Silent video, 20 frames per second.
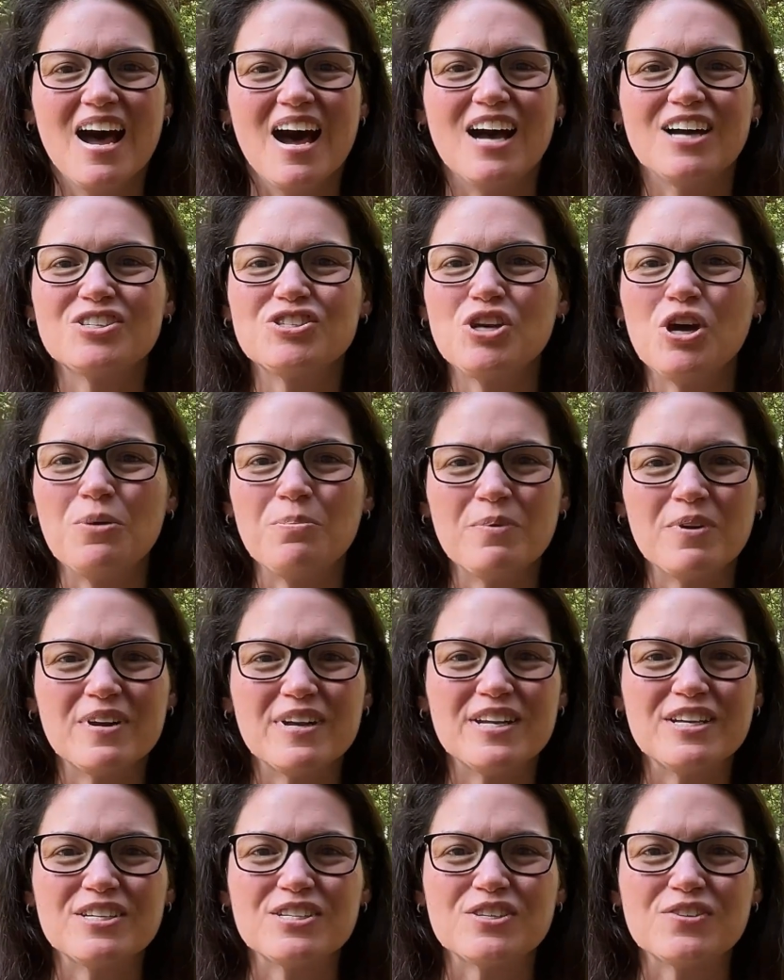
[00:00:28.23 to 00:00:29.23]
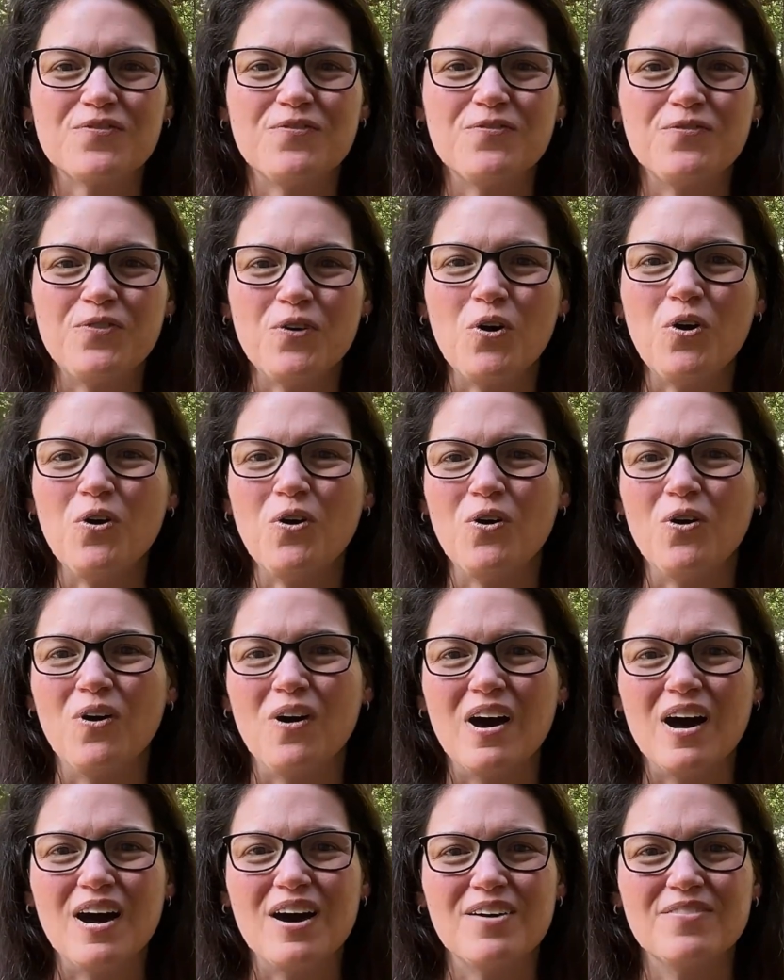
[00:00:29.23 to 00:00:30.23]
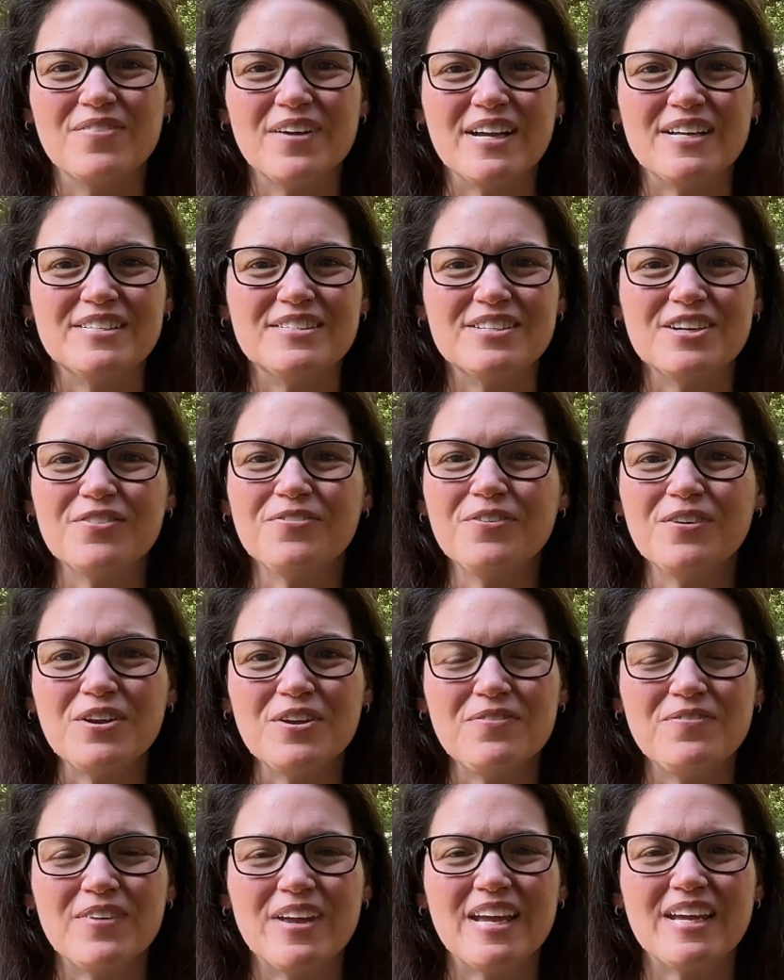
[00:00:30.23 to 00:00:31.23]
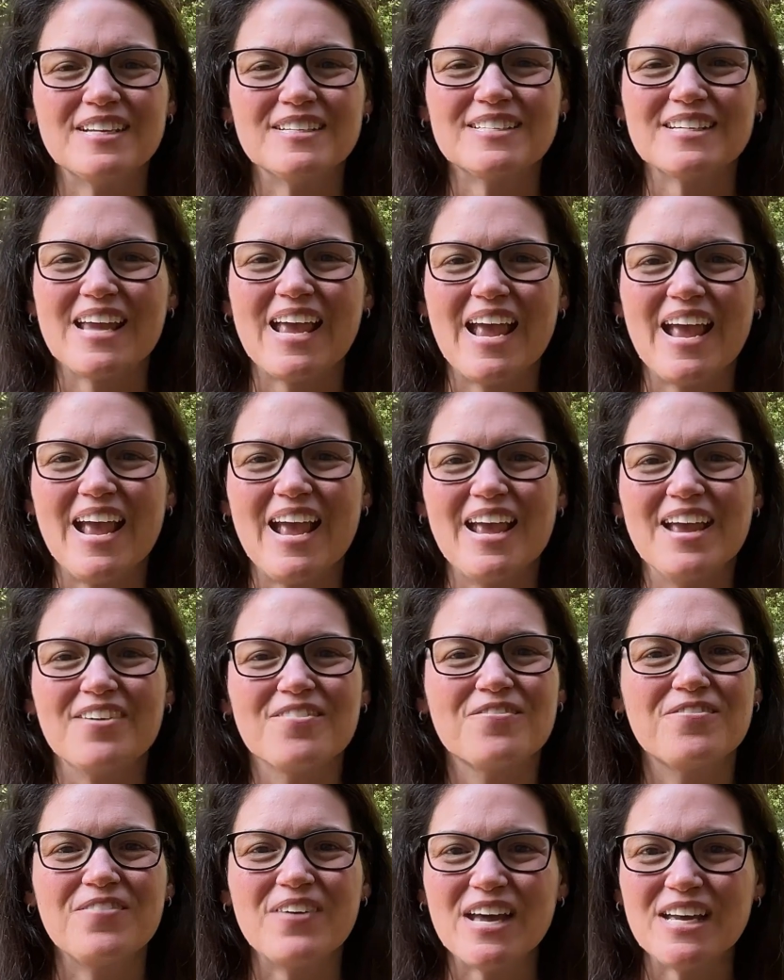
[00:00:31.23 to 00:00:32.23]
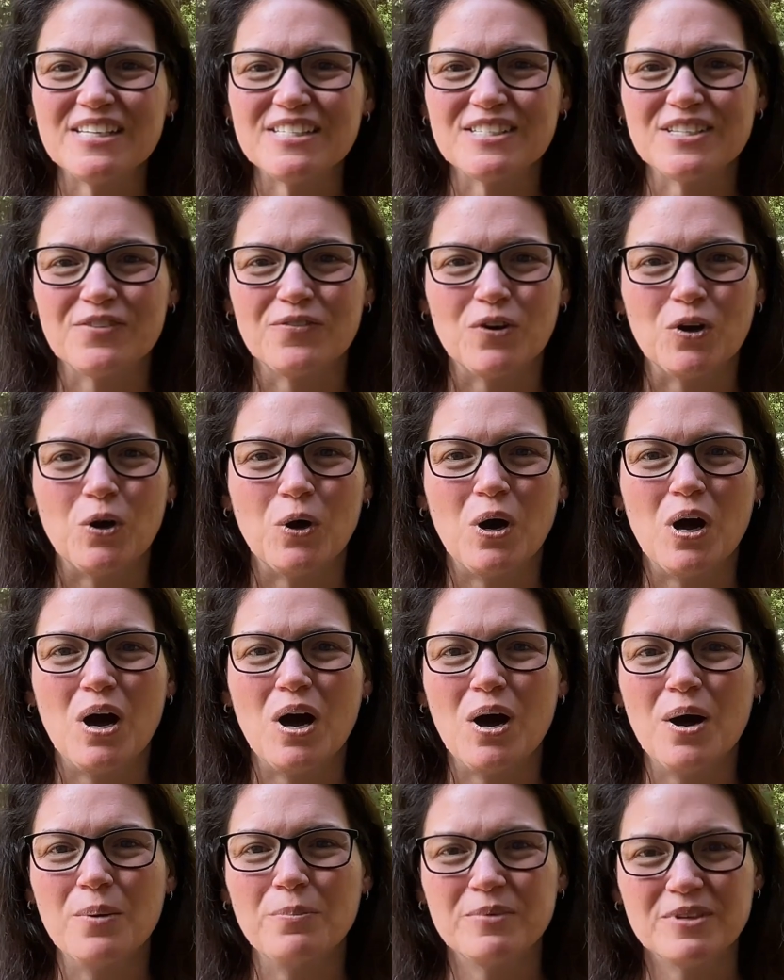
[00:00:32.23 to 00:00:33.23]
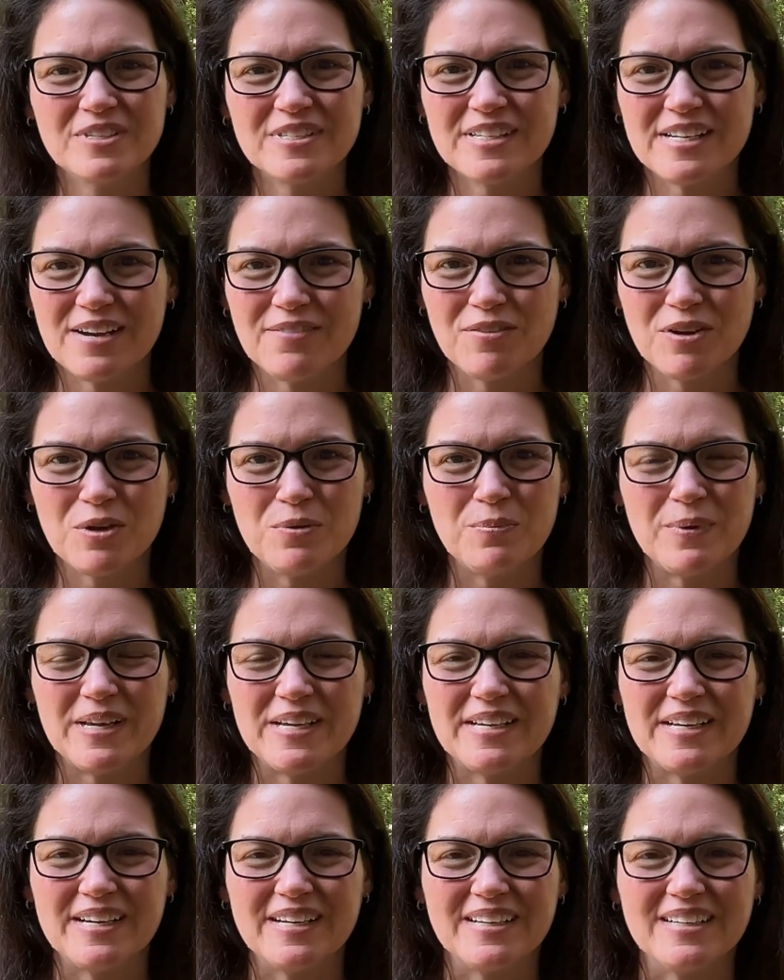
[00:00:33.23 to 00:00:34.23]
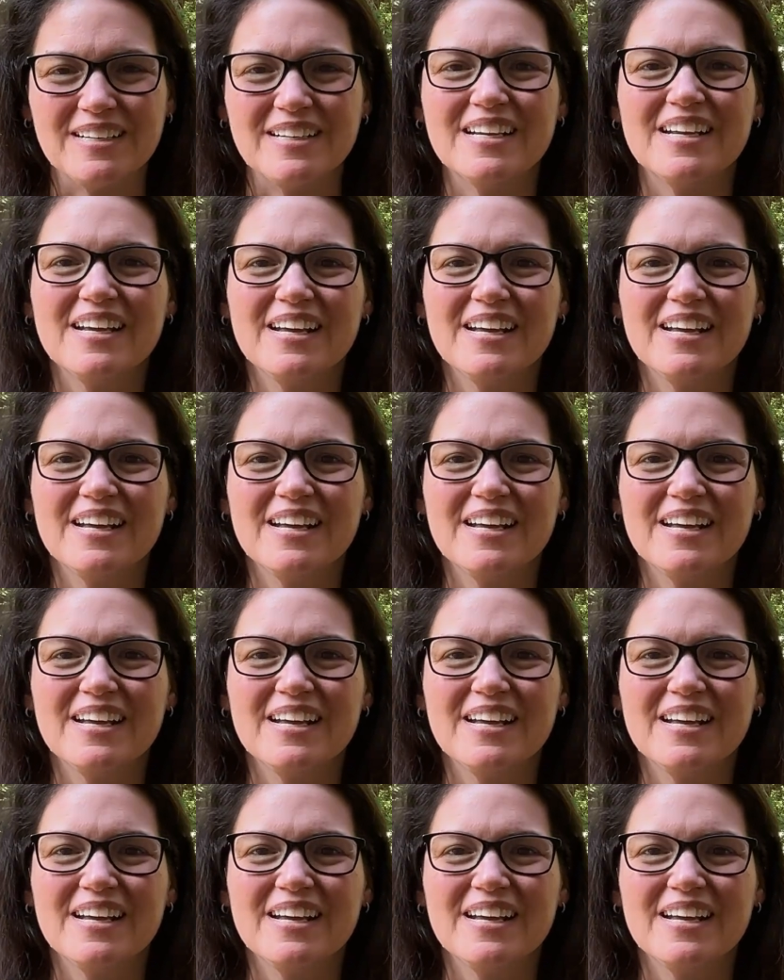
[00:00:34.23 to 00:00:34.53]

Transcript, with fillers: October is full of a different event and festival almost every weekend.